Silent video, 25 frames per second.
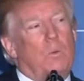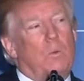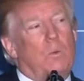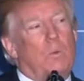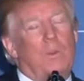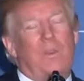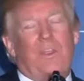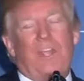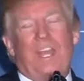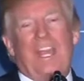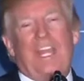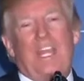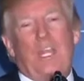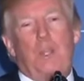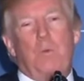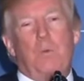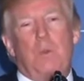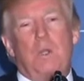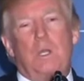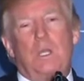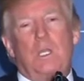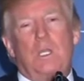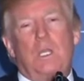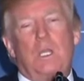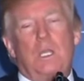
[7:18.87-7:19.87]
with
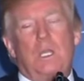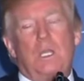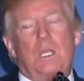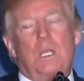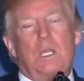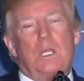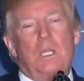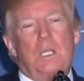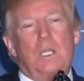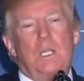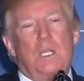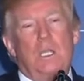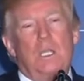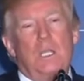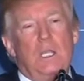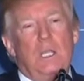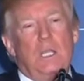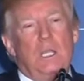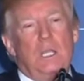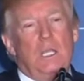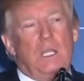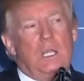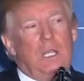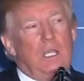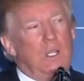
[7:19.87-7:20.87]
anyone
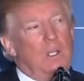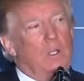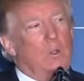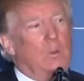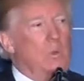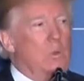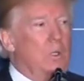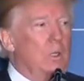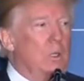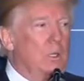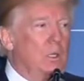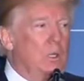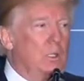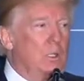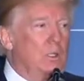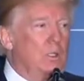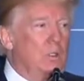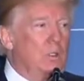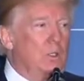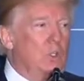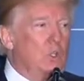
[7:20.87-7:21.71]
in the world.